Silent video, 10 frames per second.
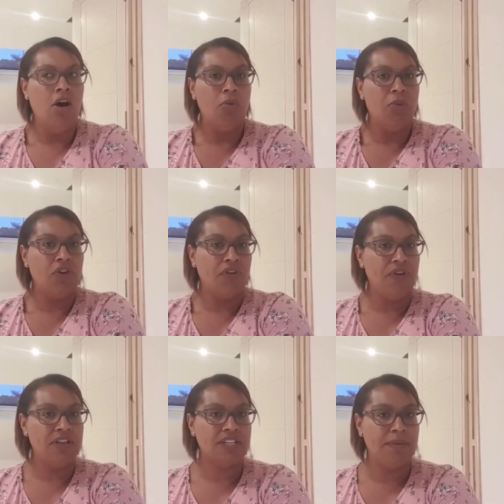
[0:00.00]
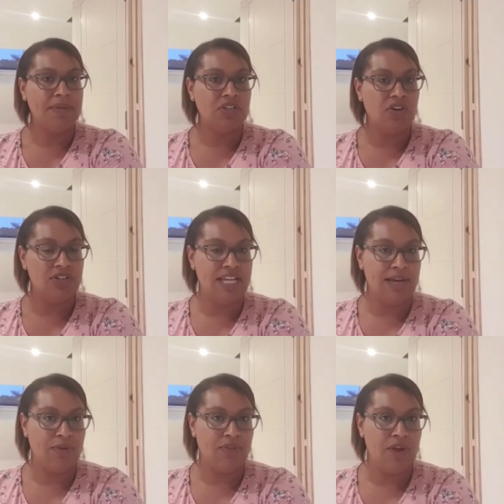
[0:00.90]
when I first come into
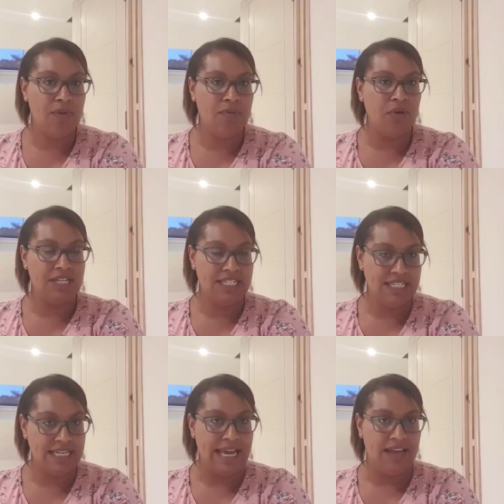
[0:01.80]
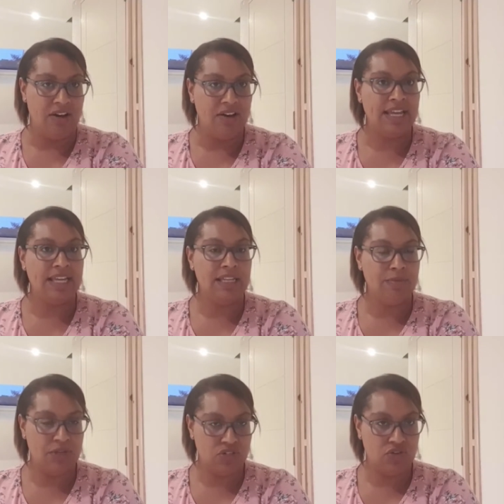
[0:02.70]
contact with them, I did an AI and the
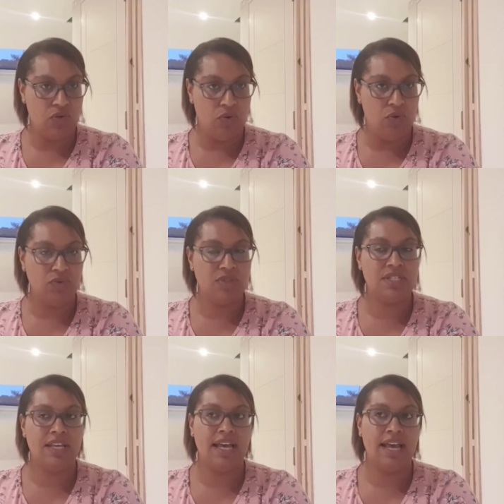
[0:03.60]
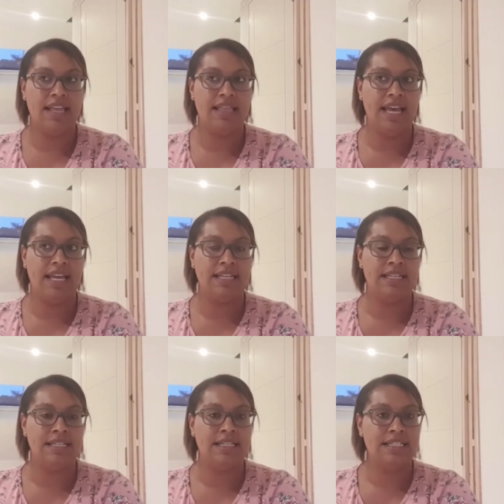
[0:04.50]
bitch caught. And
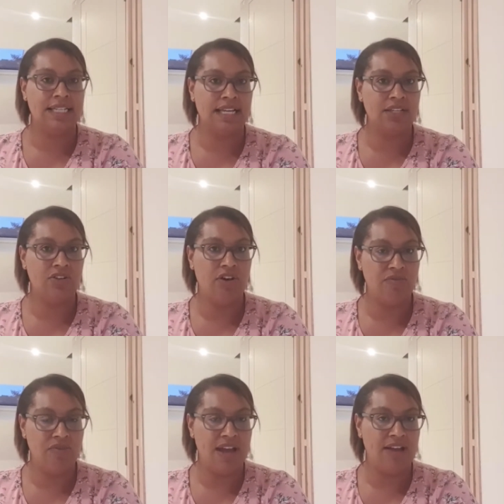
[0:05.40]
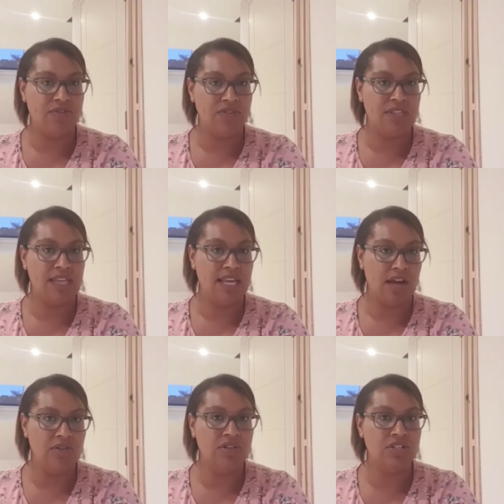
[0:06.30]
then second time round, the
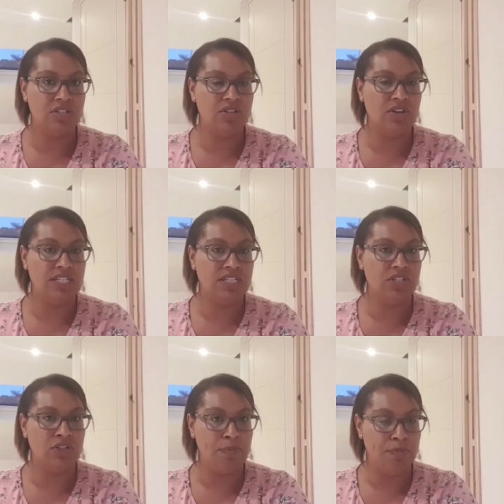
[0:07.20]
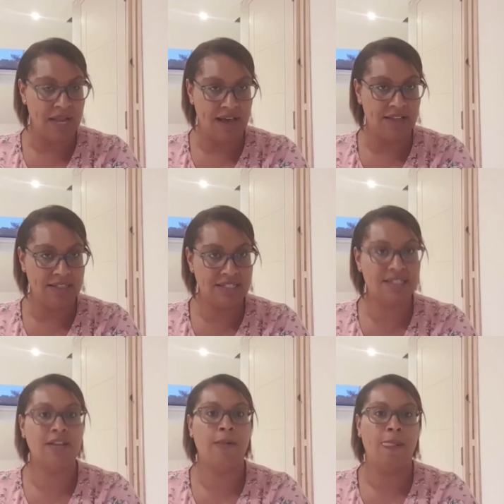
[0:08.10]
owner decided to do
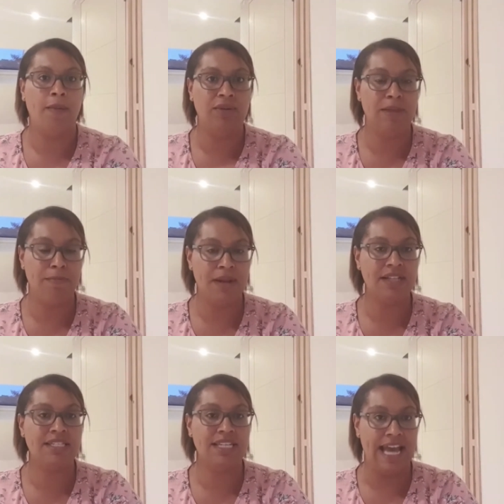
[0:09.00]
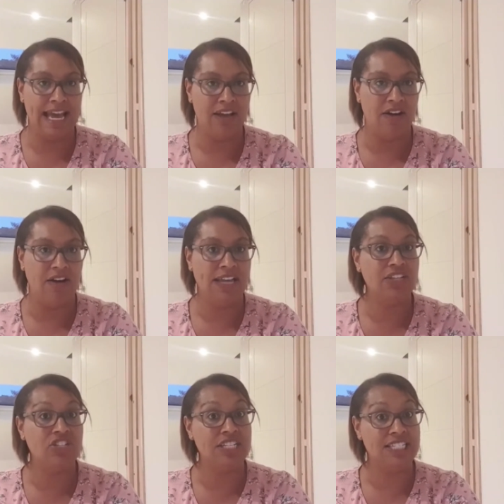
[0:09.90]
bloods. We did bloods and an AI,
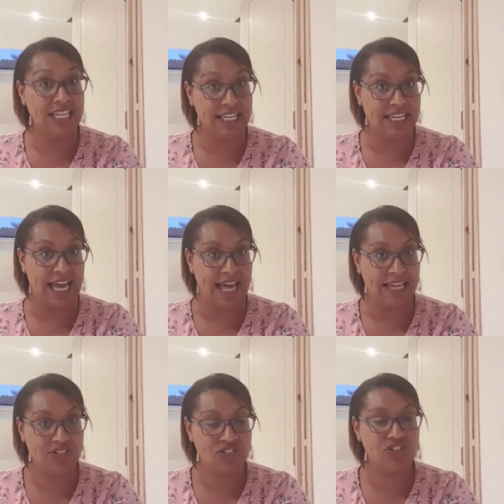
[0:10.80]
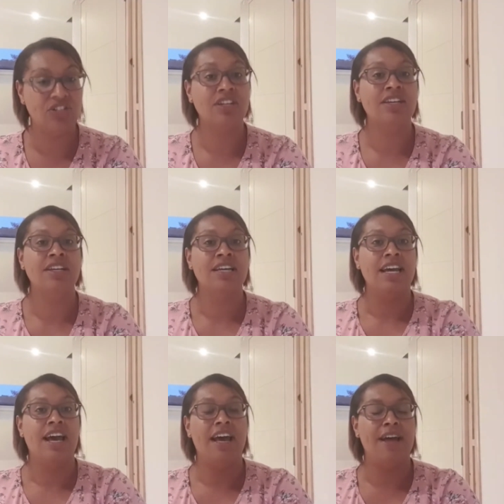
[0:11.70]
and she didn't
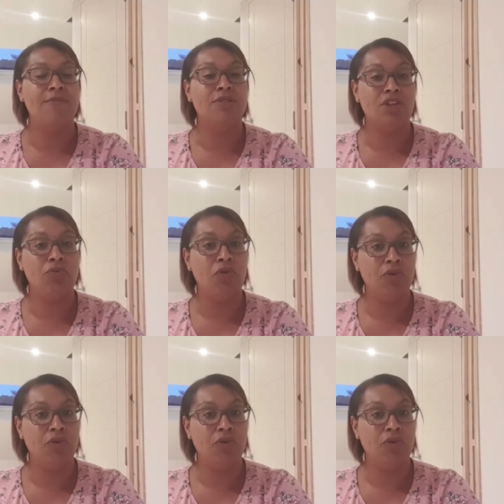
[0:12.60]
catch. So what